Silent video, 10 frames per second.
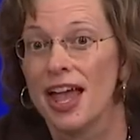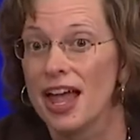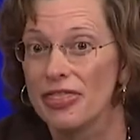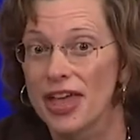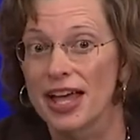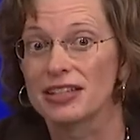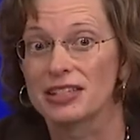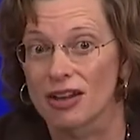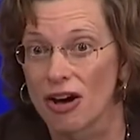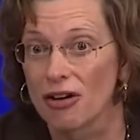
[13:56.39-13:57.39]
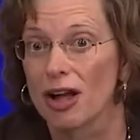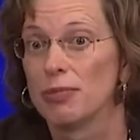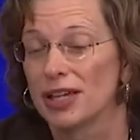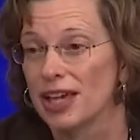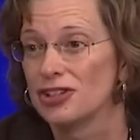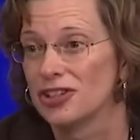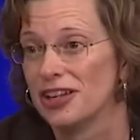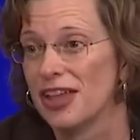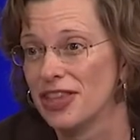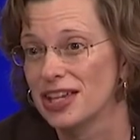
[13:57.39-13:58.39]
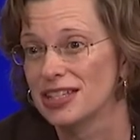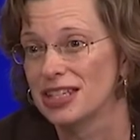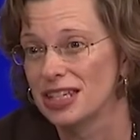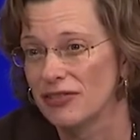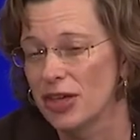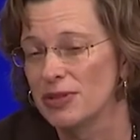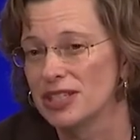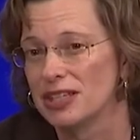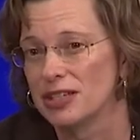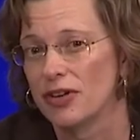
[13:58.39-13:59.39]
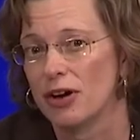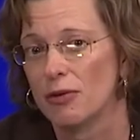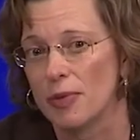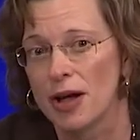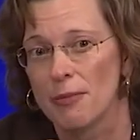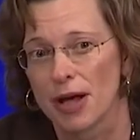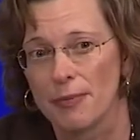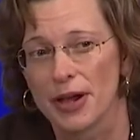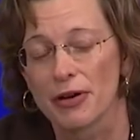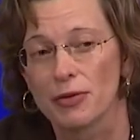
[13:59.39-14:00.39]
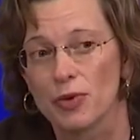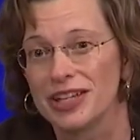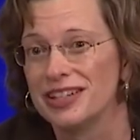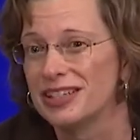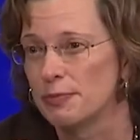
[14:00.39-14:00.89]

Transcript: And that's our obligation, I think, is to give them a sense of hope by bearing witness,